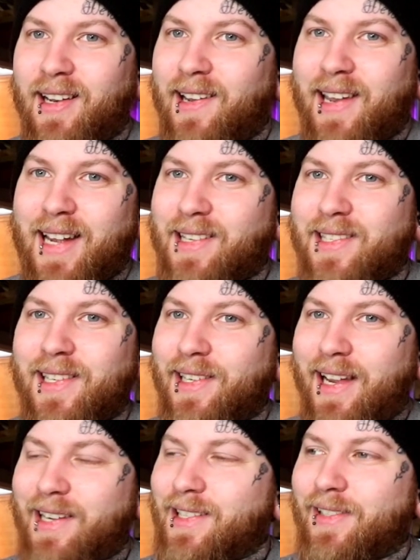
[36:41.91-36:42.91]
And that
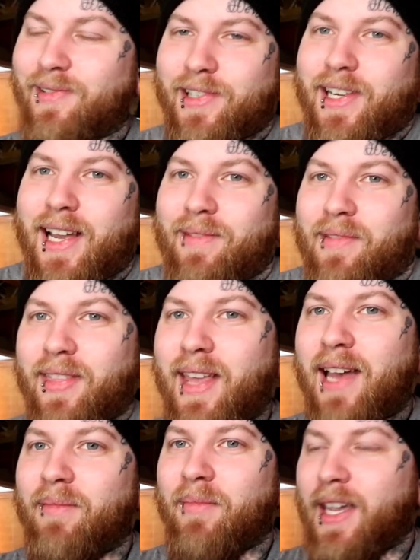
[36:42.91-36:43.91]
shit, I just don't jive with
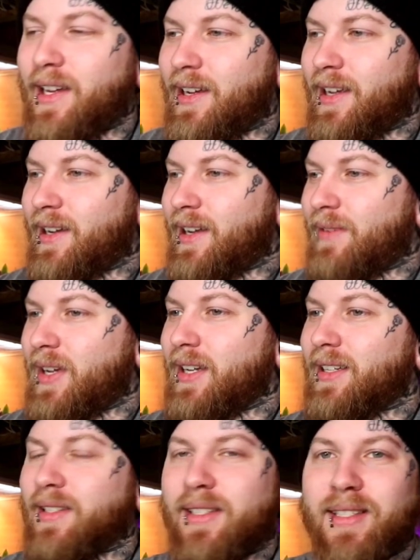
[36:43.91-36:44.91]
that, man. And I'm
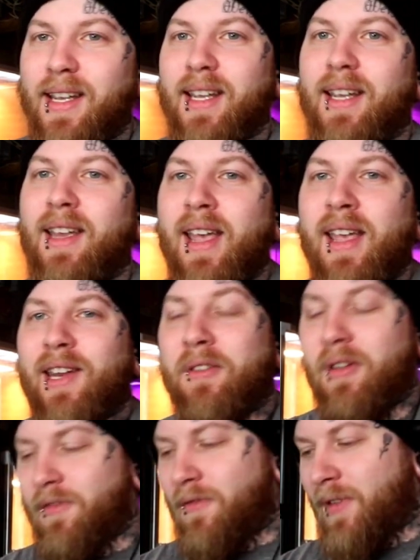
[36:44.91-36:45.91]
not gonna say, you
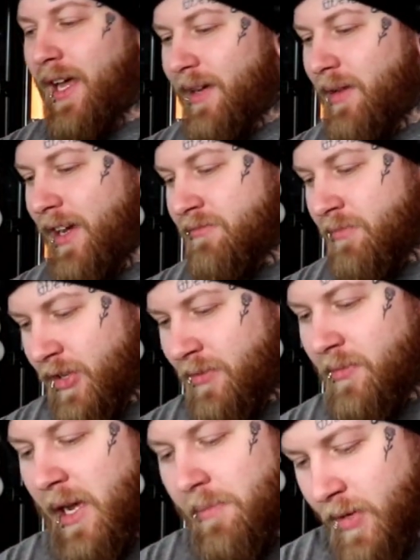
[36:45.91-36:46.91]
know, if I
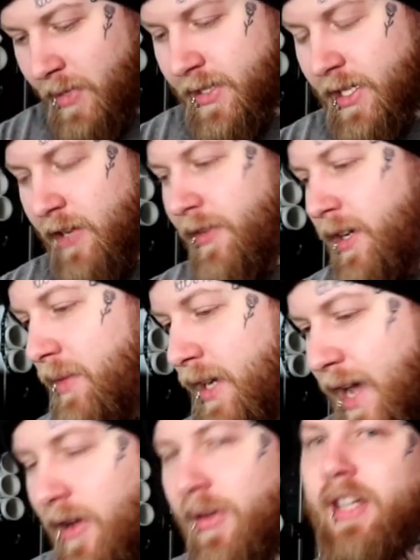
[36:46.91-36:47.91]
put myself and I'm
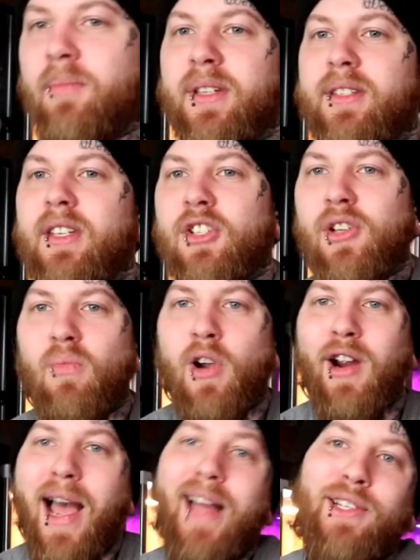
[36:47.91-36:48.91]
now in a position
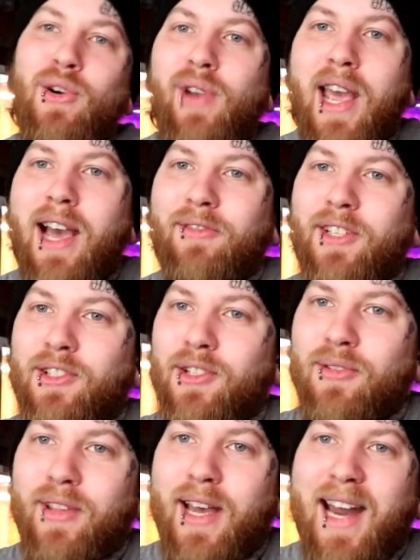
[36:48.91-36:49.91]
where I don't have to
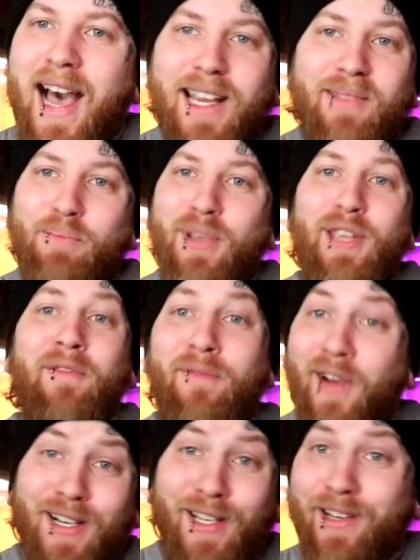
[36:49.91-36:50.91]
do that. I can be
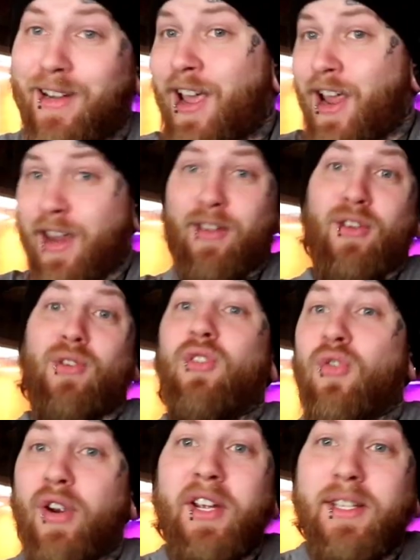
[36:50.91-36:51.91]
fucking, you know,
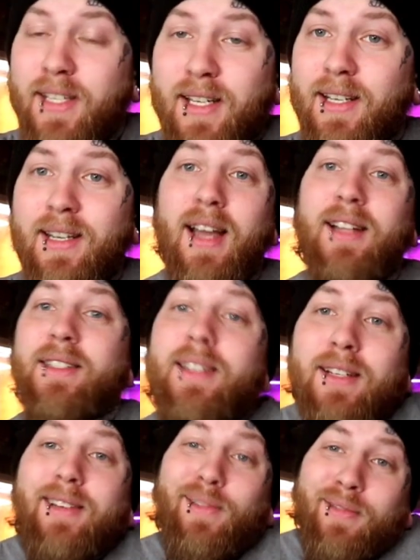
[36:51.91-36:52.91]
crazy and nuts
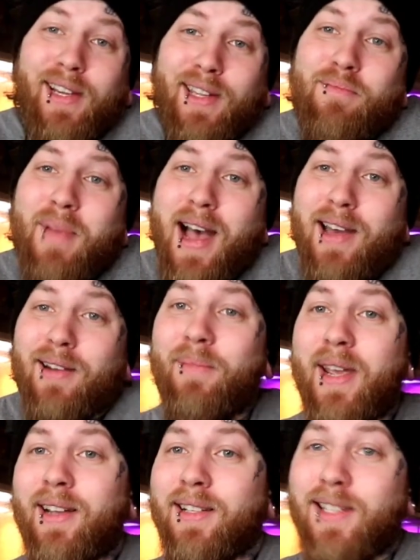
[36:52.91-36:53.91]
and don't really matter,
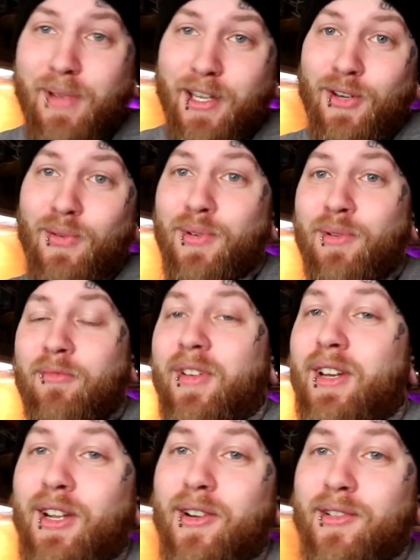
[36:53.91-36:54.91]
man, because I make YouTube
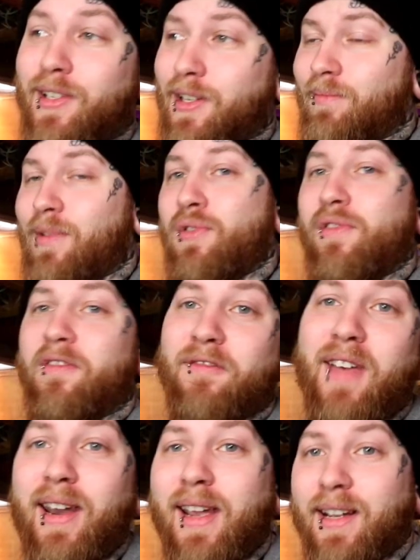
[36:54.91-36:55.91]
videos and I go to
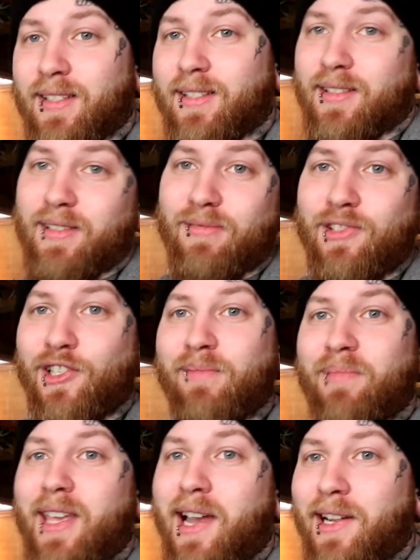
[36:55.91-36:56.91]
FedEx and
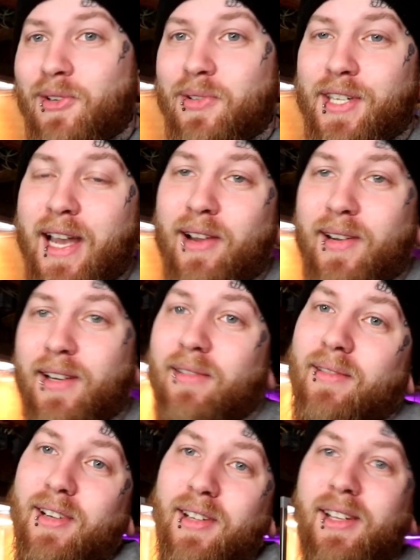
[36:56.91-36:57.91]
ship geckos out.
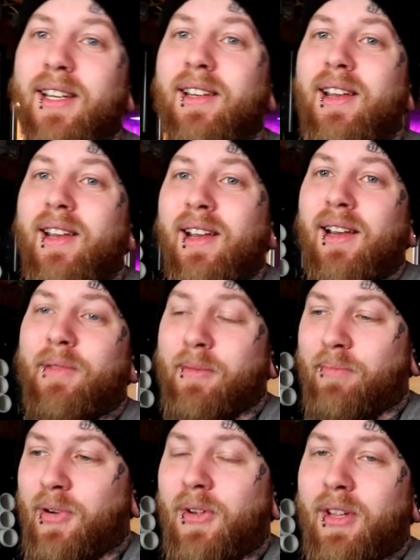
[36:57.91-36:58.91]
I'm
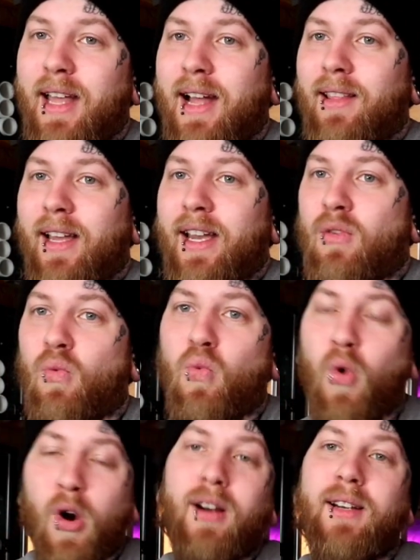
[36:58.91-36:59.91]
not putting that, like,
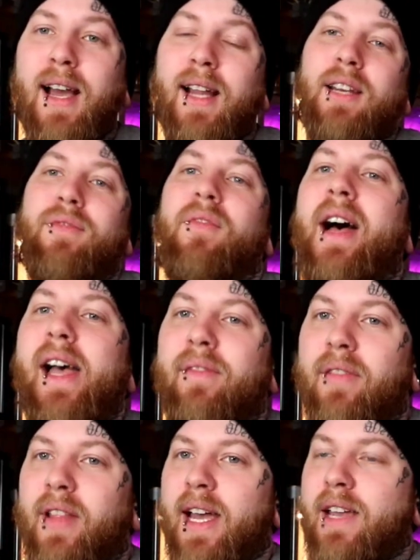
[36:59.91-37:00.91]
work
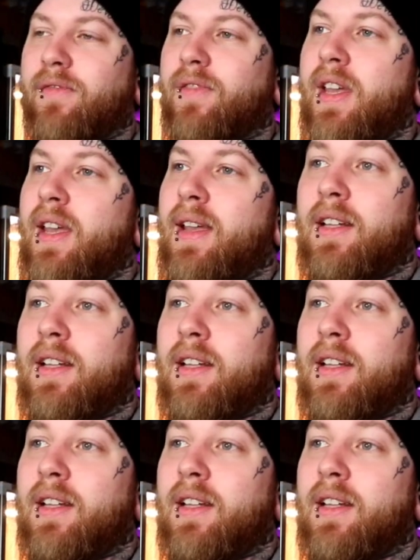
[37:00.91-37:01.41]
9-to-5 life.